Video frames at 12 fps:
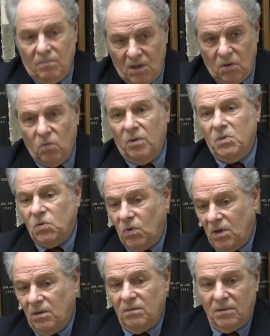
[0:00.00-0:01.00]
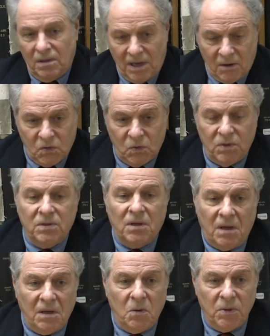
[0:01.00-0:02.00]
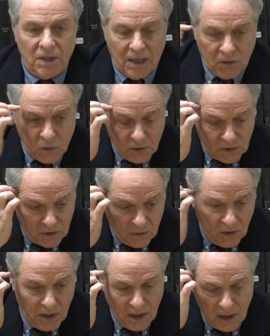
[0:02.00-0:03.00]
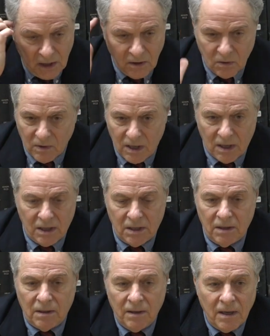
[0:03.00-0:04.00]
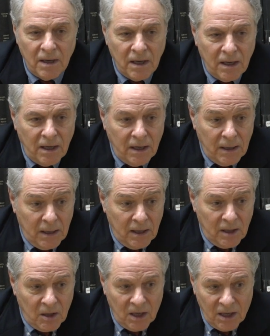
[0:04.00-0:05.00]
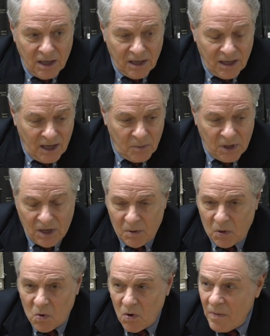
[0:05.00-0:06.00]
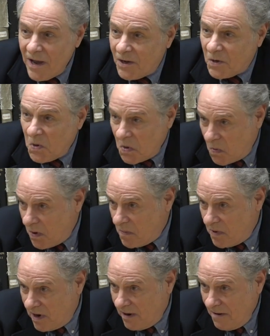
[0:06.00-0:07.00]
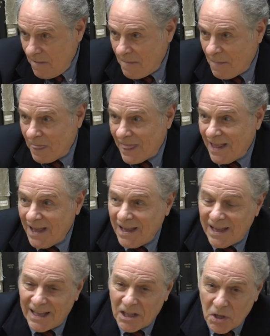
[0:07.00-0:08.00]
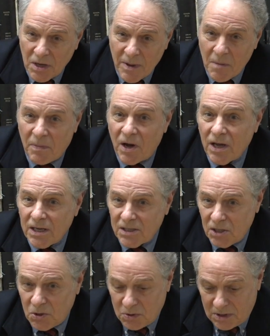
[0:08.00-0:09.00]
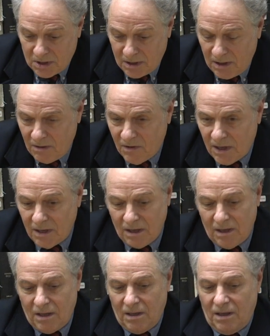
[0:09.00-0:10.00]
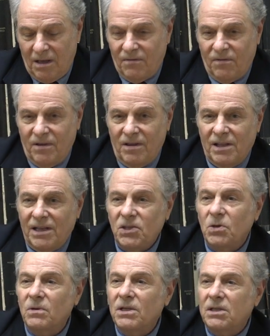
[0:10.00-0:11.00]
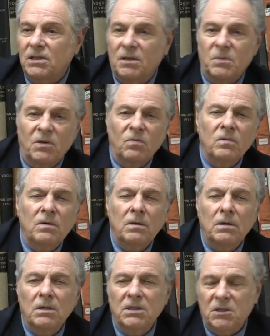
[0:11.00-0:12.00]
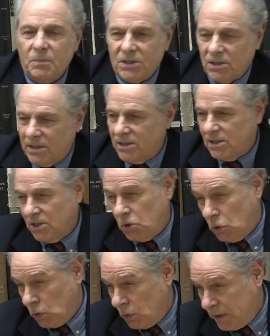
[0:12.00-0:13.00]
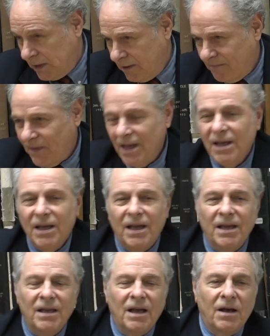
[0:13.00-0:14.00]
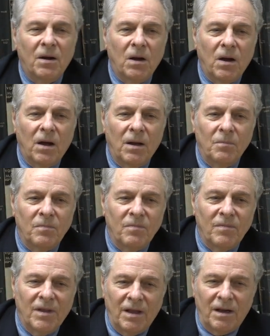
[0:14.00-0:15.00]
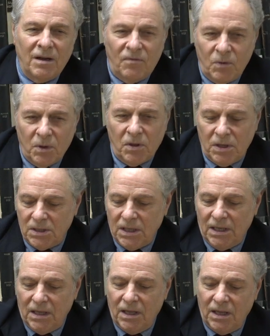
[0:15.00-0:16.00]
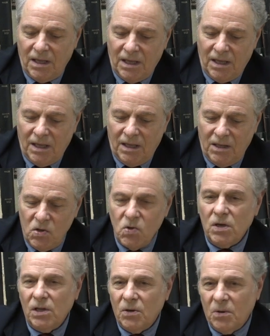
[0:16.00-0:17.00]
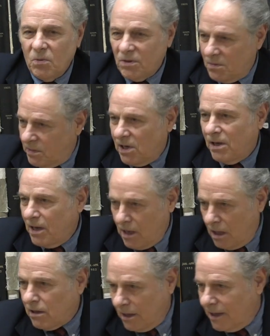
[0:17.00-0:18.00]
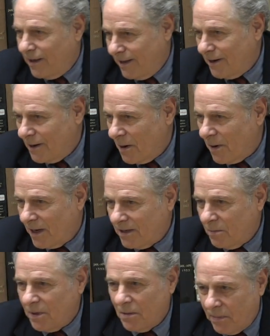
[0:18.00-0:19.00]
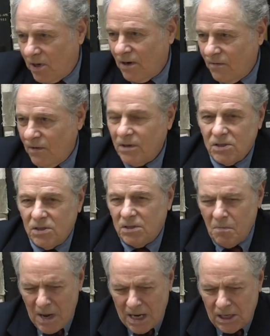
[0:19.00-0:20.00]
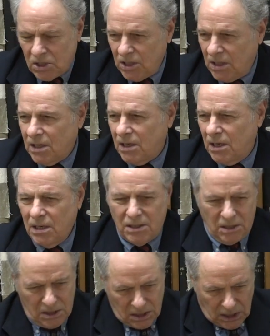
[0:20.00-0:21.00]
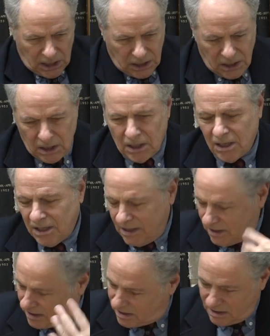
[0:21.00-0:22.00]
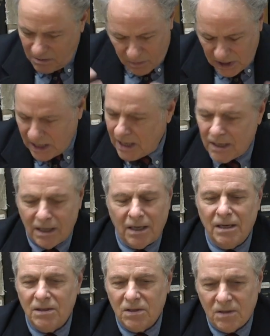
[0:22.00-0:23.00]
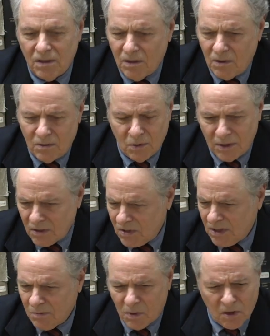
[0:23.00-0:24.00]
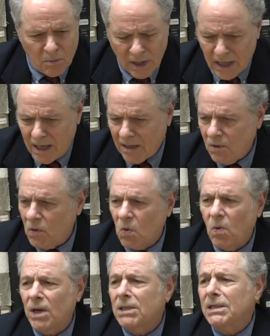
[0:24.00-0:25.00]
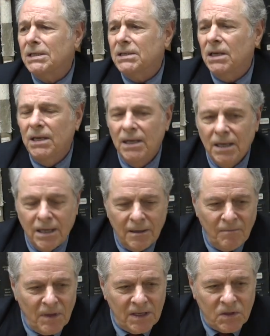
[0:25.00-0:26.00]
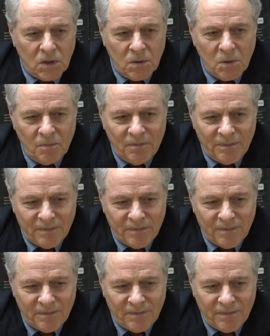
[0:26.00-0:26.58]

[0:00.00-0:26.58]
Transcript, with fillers: you know, women's wear, housewares. I'll go with the housewares. So great idea. I became a gourmet cookware buyer. And the thing about buying is interesting, right? If unless you're into something really specialized like jewelry, uh, um, a few other things, you can learn to buy anything, you know, and mm. to hmm. be a buyer because it's managing it and it's selecting and it's planning and it's you know you're doing your six month plan and your quantities. So